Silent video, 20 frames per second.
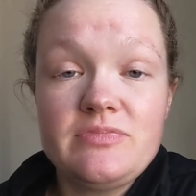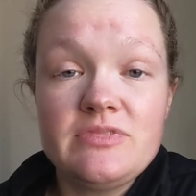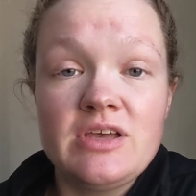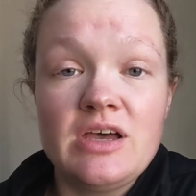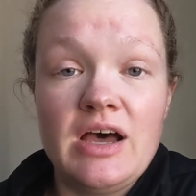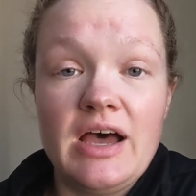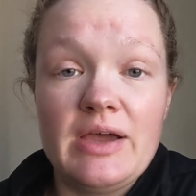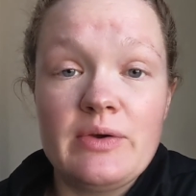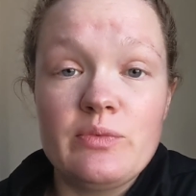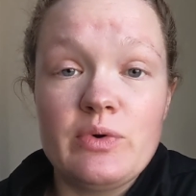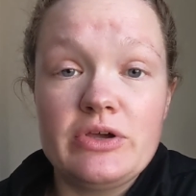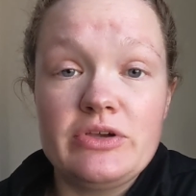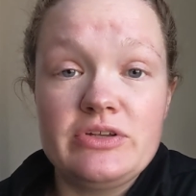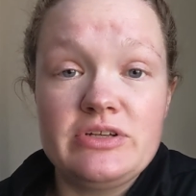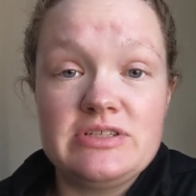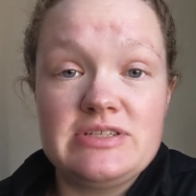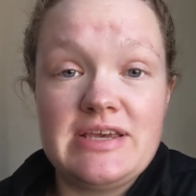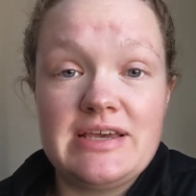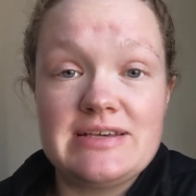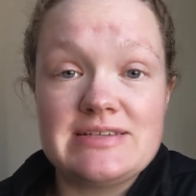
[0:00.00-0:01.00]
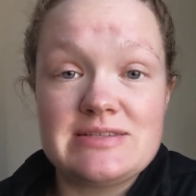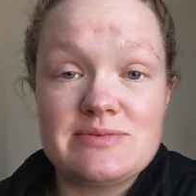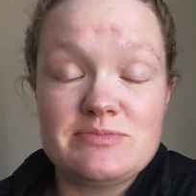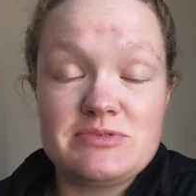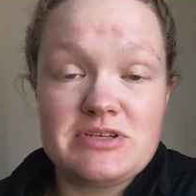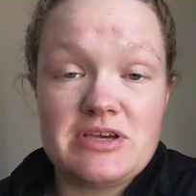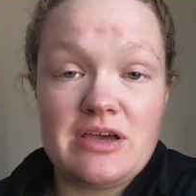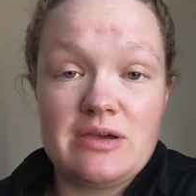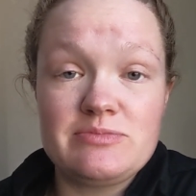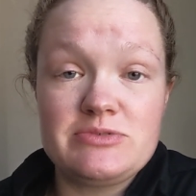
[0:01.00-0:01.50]
I want you to take some
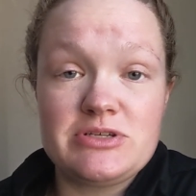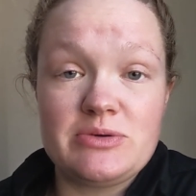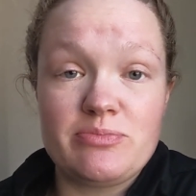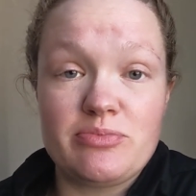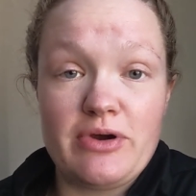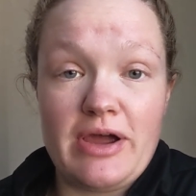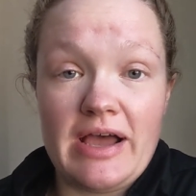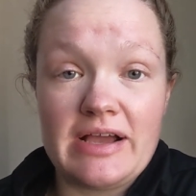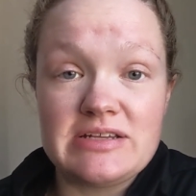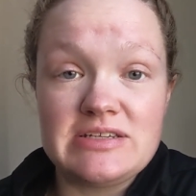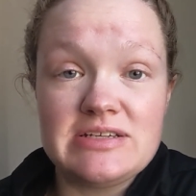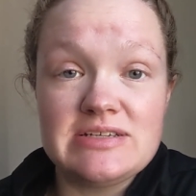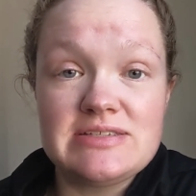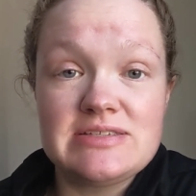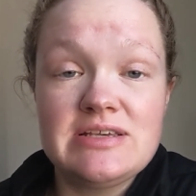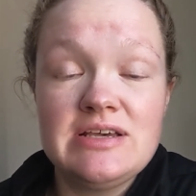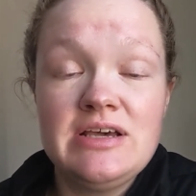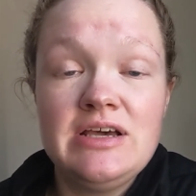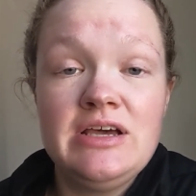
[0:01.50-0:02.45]
time to practice,